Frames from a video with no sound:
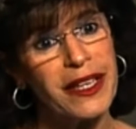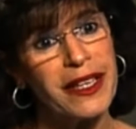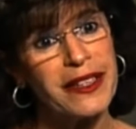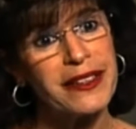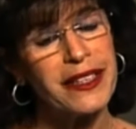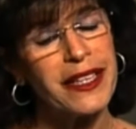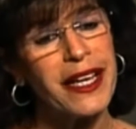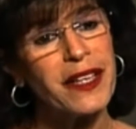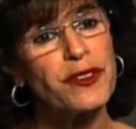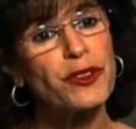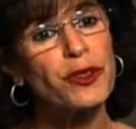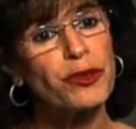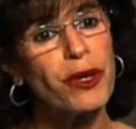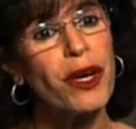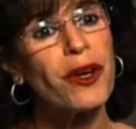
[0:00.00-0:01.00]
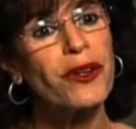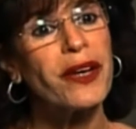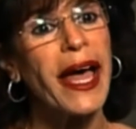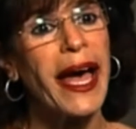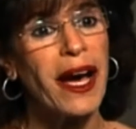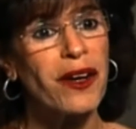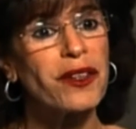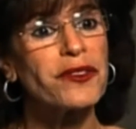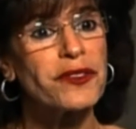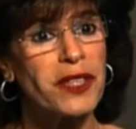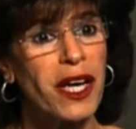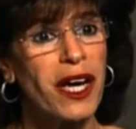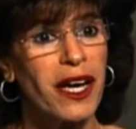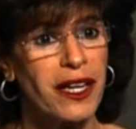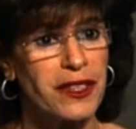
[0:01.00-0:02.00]
that has grown out of
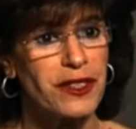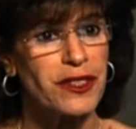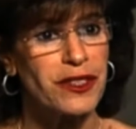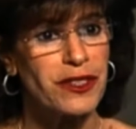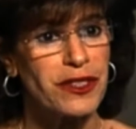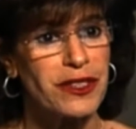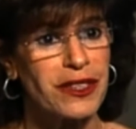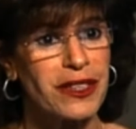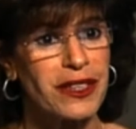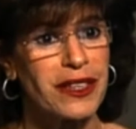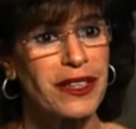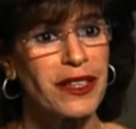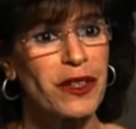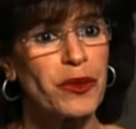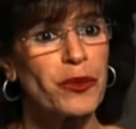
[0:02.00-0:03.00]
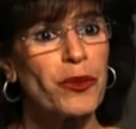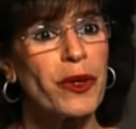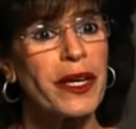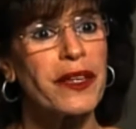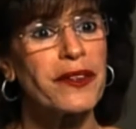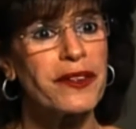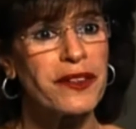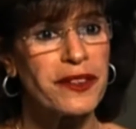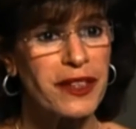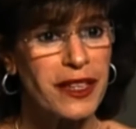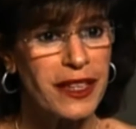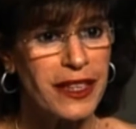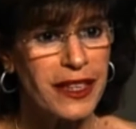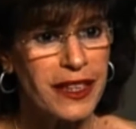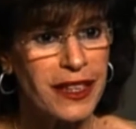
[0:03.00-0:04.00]
touch with
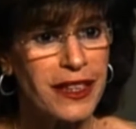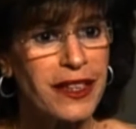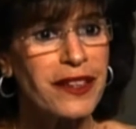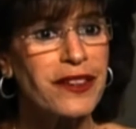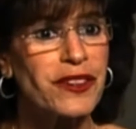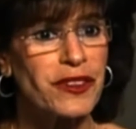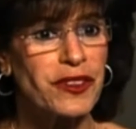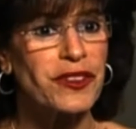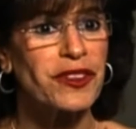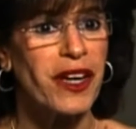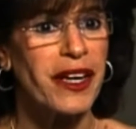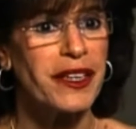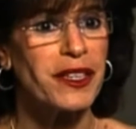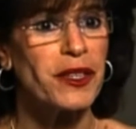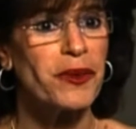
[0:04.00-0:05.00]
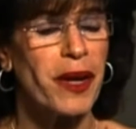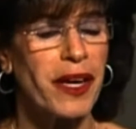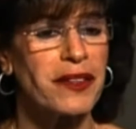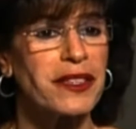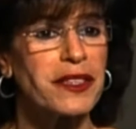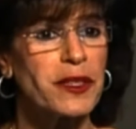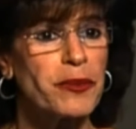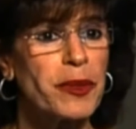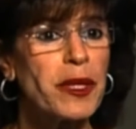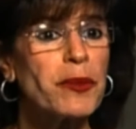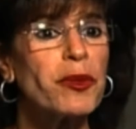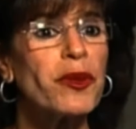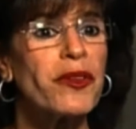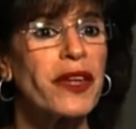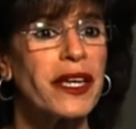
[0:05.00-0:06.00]
the society around it, the
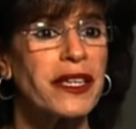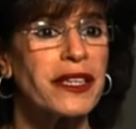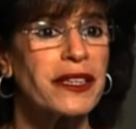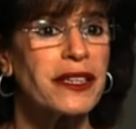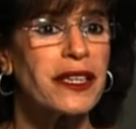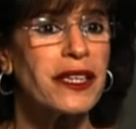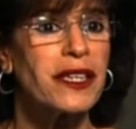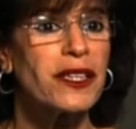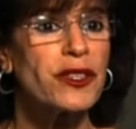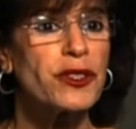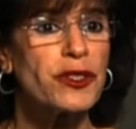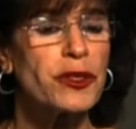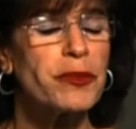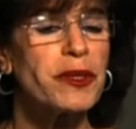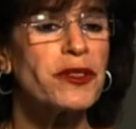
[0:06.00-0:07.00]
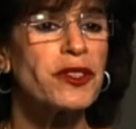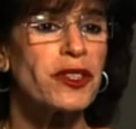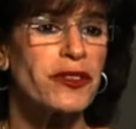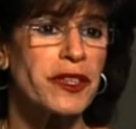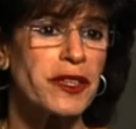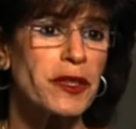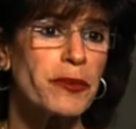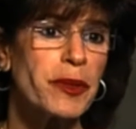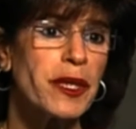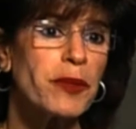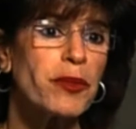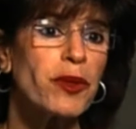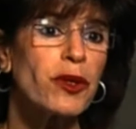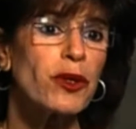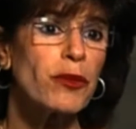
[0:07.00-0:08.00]
people that it should be serving, the
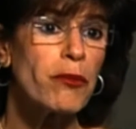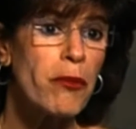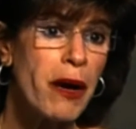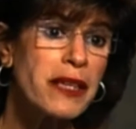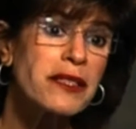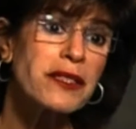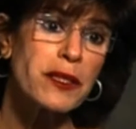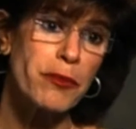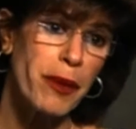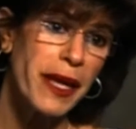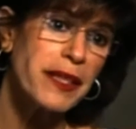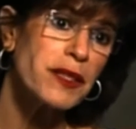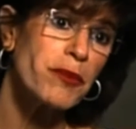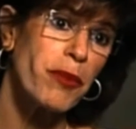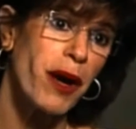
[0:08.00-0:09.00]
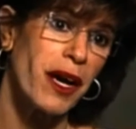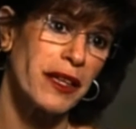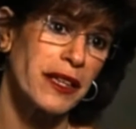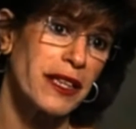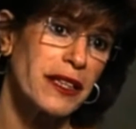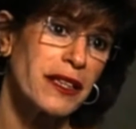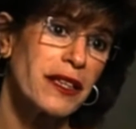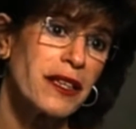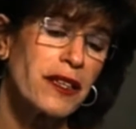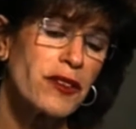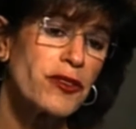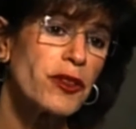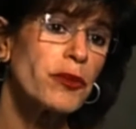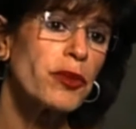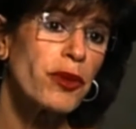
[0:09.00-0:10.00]
people who must depend upon it
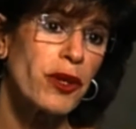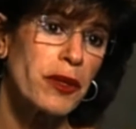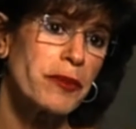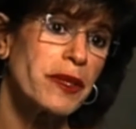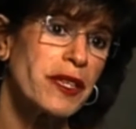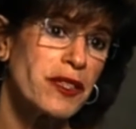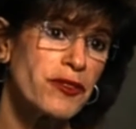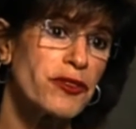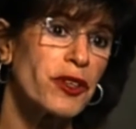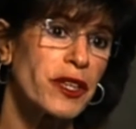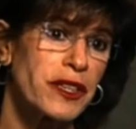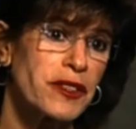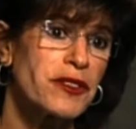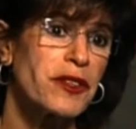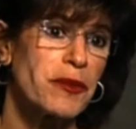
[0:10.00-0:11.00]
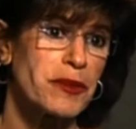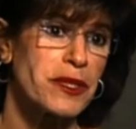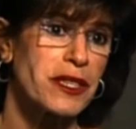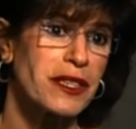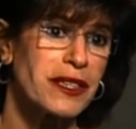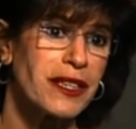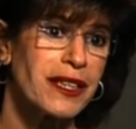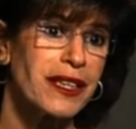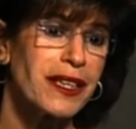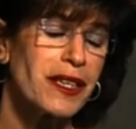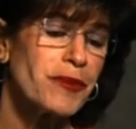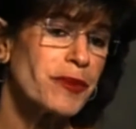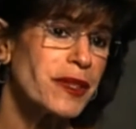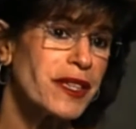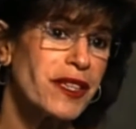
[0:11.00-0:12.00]
for employment and for consumption.
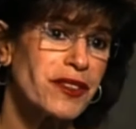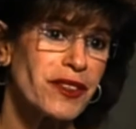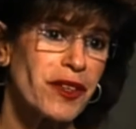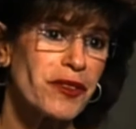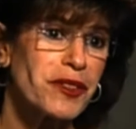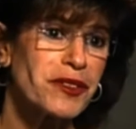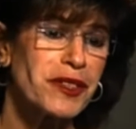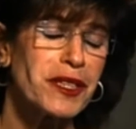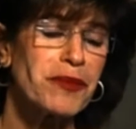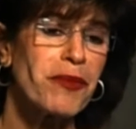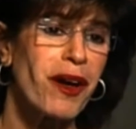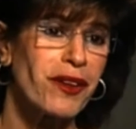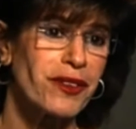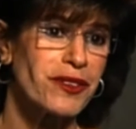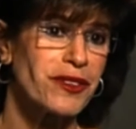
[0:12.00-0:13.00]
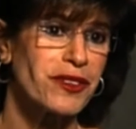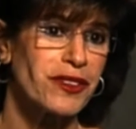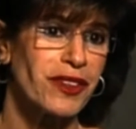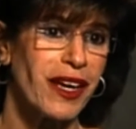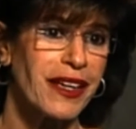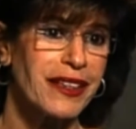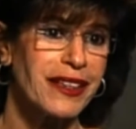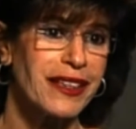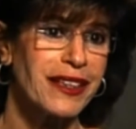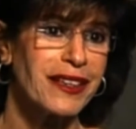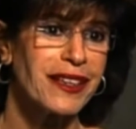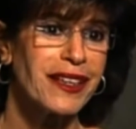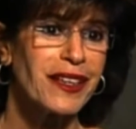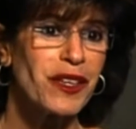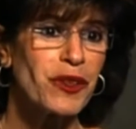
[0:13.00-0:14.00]
Because obviously in a modern society,
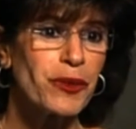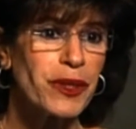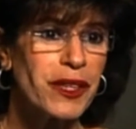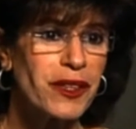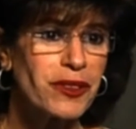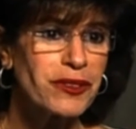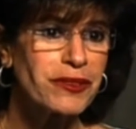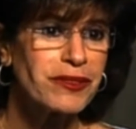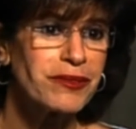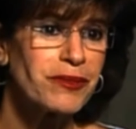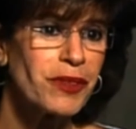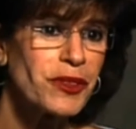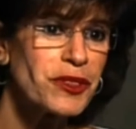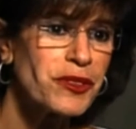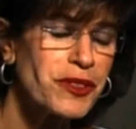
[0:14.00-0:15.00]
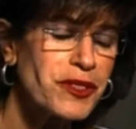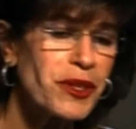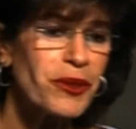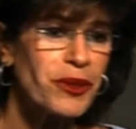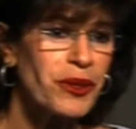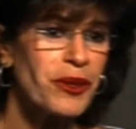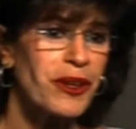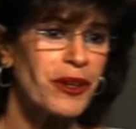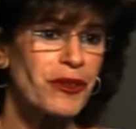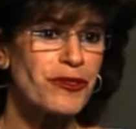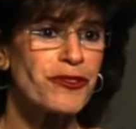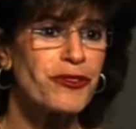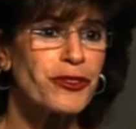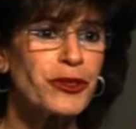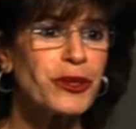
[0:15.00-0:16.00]
we don't, most of us don't grow our own
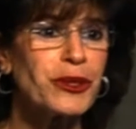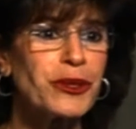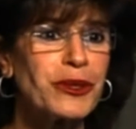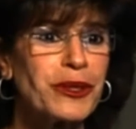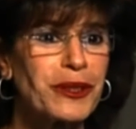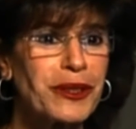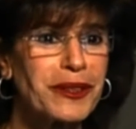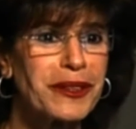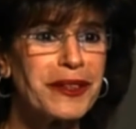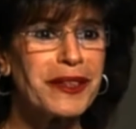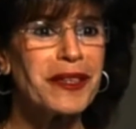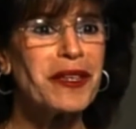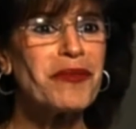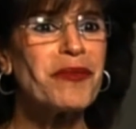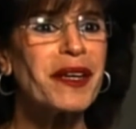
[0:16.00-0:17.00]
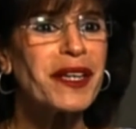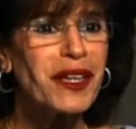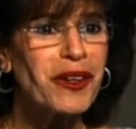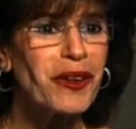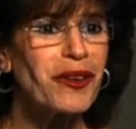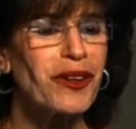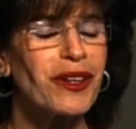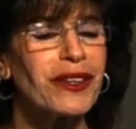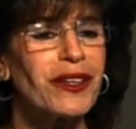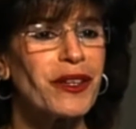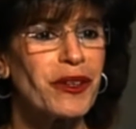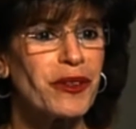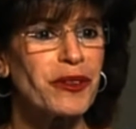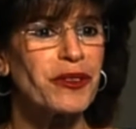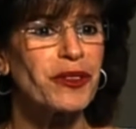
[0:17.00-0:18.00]
food or make our own
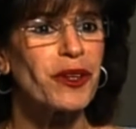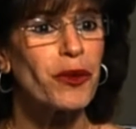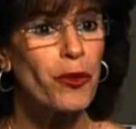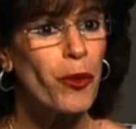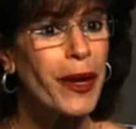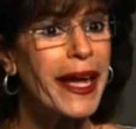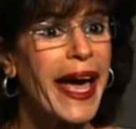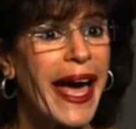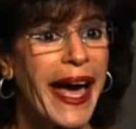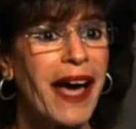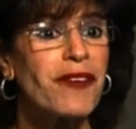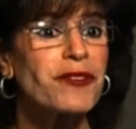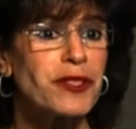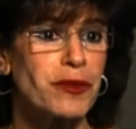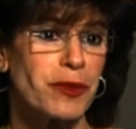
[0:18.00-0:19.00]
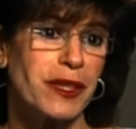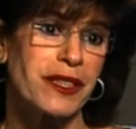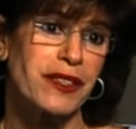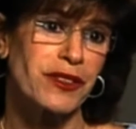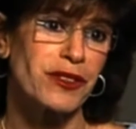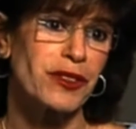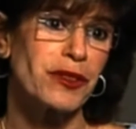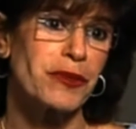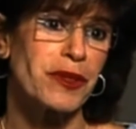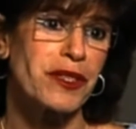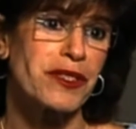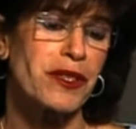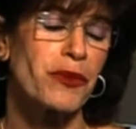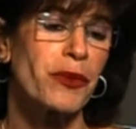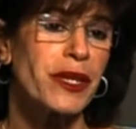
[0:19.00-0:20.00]
clothes. We have to be
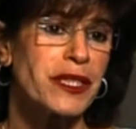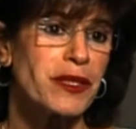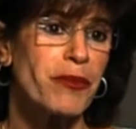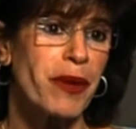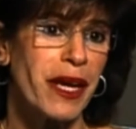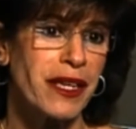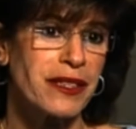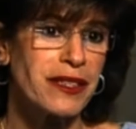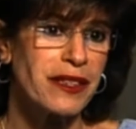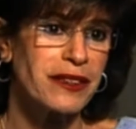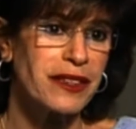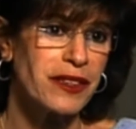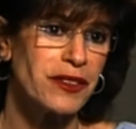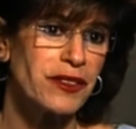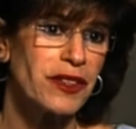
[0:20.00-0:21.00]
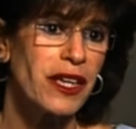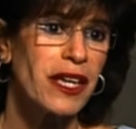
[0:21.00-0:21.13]
consumers and we depend on these